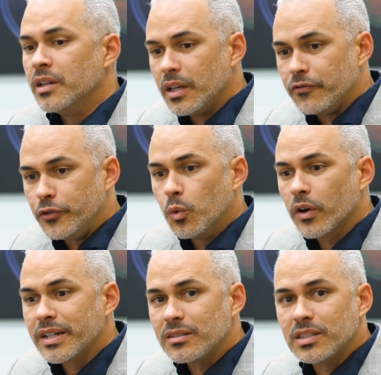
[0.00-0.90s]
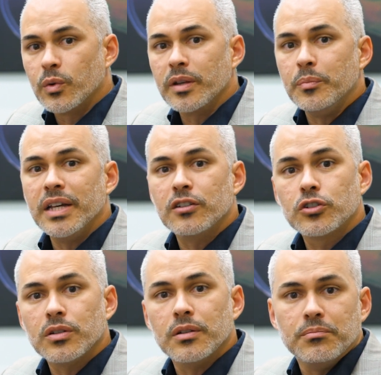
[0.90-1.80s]
If you are considering being
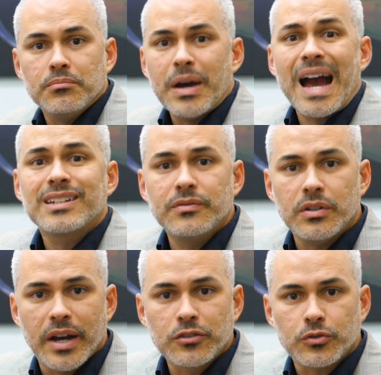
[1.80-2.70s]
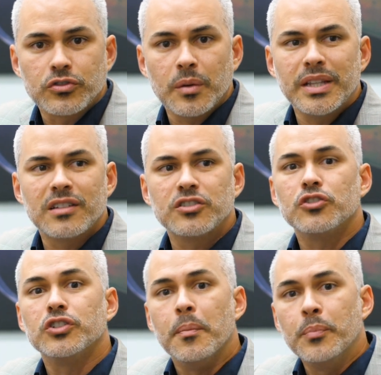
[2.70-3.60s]
a passive investor, somebody that's
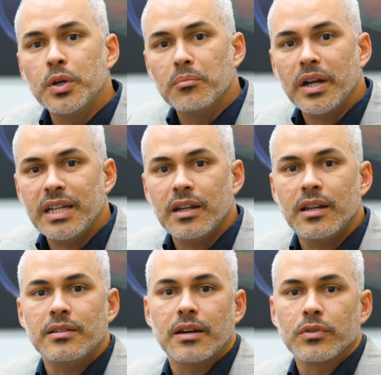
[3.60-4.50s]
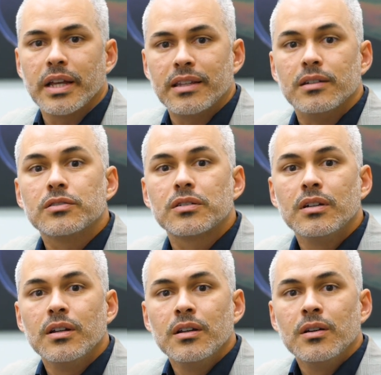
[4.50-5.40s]
just going to put money in an endeavor like this,
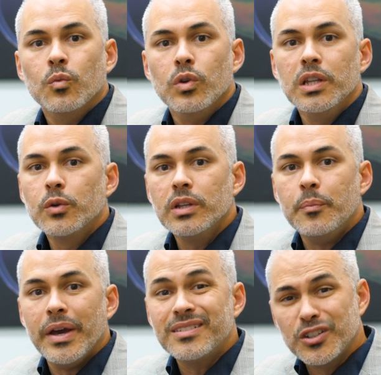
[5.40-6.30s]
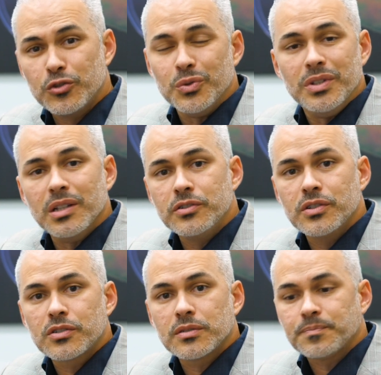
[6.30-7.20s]
well, literally based on your due
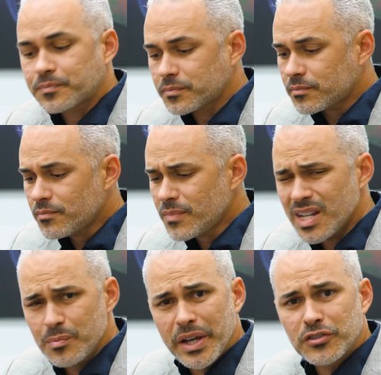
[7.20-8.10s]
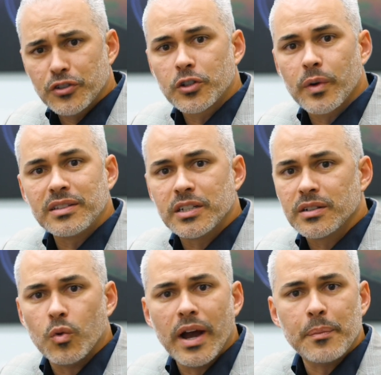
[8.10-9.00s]
diligence and based on the
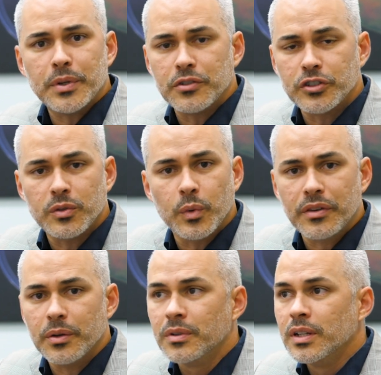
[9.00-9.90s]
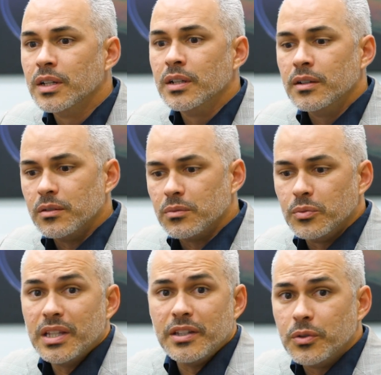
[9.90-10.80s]
criteria we're happy to share with you,
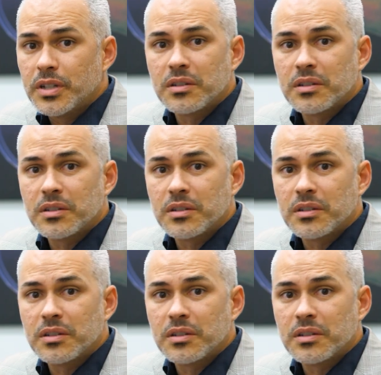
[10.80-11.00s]
really you could